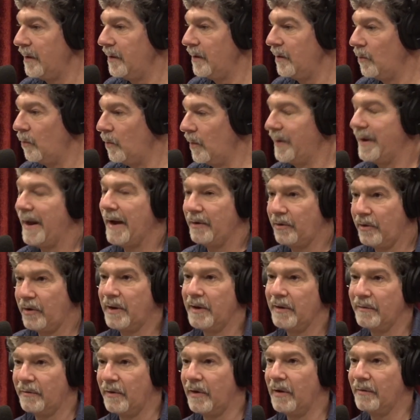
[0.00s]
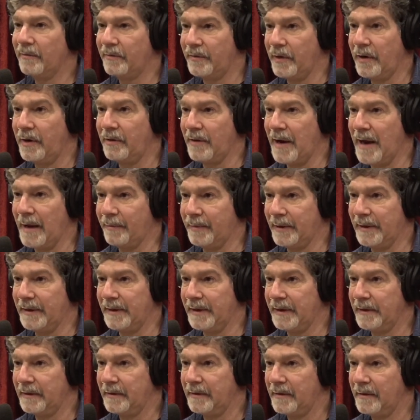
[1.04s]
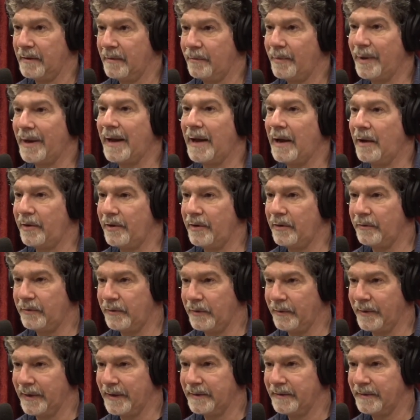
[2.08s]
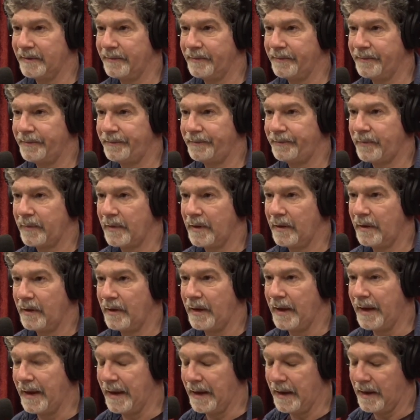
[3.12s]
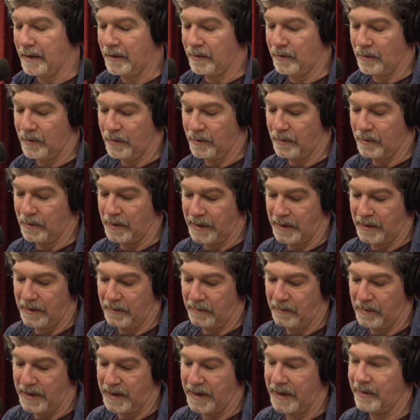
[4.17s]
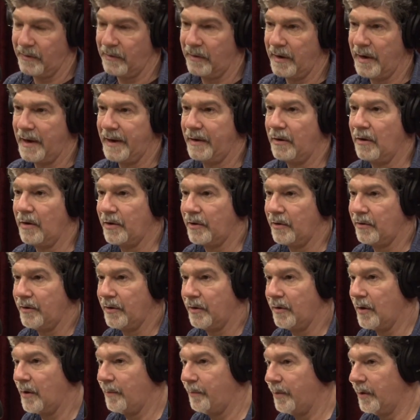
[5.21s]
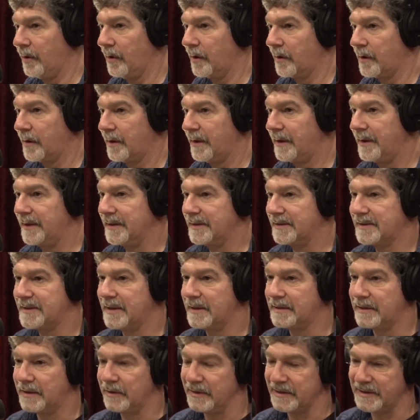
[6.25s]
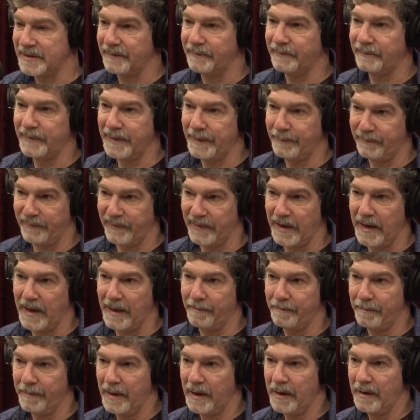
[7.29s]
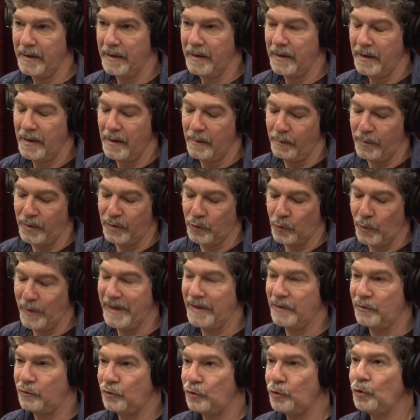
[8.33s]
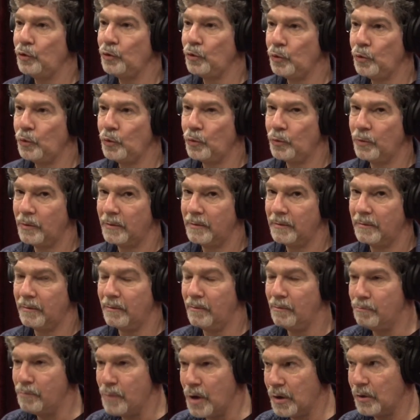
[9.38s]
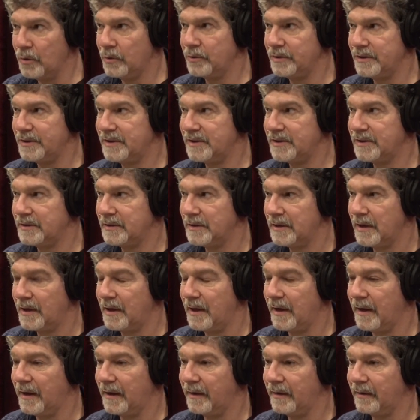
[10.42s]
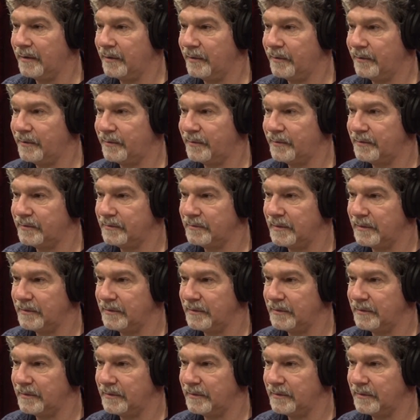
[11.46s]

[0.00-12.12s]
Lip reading: well, now you can evolve very rapidly. But how do you do it? And what Heather and I argued in our book is that there is a flip-flop between two modes of